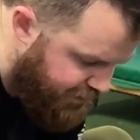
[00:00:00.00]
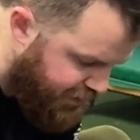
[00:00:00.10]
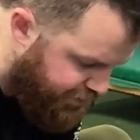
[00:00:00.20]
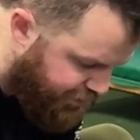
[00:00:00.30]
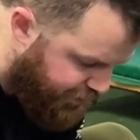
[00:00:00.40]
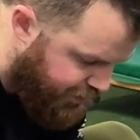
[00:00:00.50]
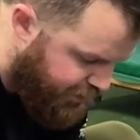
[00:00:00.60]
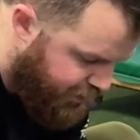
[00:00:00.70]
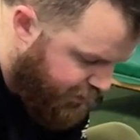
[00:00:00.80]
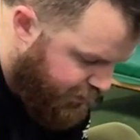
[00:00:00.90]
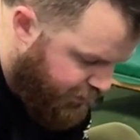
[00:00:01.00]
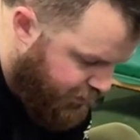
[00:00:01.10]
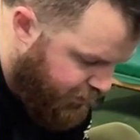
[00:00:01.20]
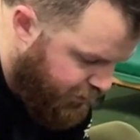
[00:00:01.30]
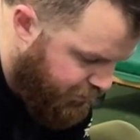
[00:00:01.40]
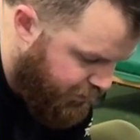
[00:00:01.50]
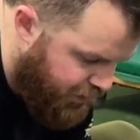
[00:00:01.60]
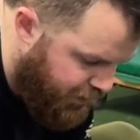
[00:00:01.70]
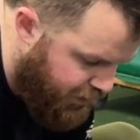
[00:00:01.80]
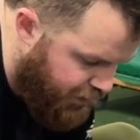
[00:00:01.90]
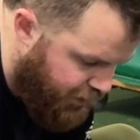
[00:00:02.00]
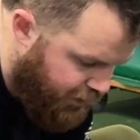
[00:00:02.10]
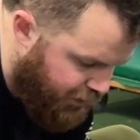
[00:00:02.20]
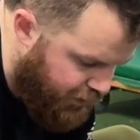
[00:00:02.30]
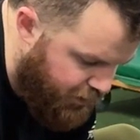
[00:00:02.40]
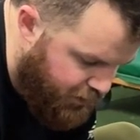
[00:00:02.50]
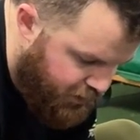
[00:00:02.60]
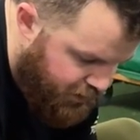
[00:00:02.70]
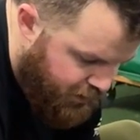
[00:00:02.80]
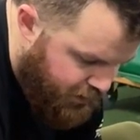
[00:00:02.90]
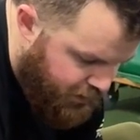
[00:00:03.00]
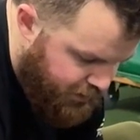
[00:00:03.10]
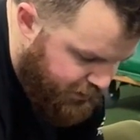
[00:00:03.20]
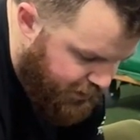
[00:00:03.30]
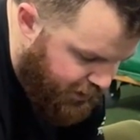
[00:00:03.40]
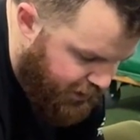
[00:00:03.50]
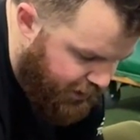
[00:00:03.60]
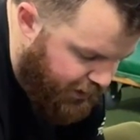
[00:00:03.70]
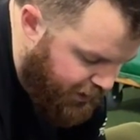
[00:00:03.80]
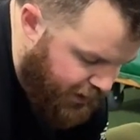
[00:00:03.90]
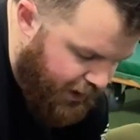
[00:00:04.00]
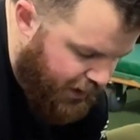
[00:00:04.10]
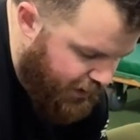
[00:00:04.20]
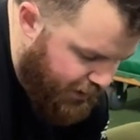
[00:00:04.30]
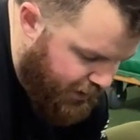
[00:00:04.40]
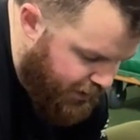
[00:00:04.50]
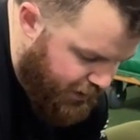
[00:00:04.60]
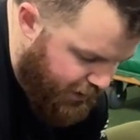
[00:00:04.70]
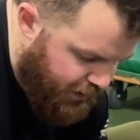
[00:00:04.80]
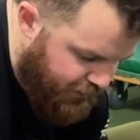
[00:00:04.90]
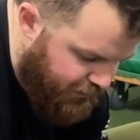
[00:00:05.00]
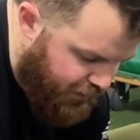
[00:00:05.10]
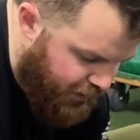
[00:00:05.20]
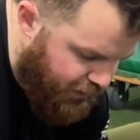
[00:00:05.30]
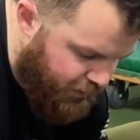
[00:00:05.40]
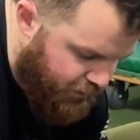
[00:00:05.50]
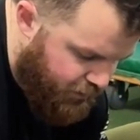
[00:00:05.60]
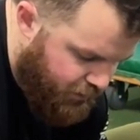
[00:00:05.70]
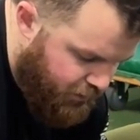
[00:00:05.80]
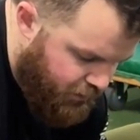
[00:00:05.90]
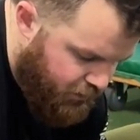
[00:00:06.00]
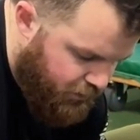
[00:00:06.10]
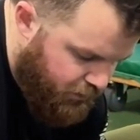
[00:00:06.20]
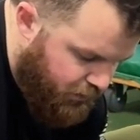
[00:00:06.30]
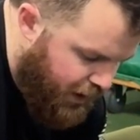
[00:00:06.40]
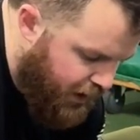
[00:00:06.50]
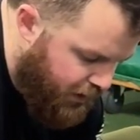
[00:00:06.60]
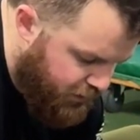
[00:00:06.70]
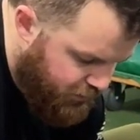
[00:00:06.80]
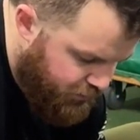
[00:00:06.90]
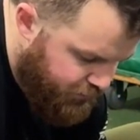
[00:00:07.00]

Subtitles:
I'm going to put a bit there. 8, 8, 8, 10. Like,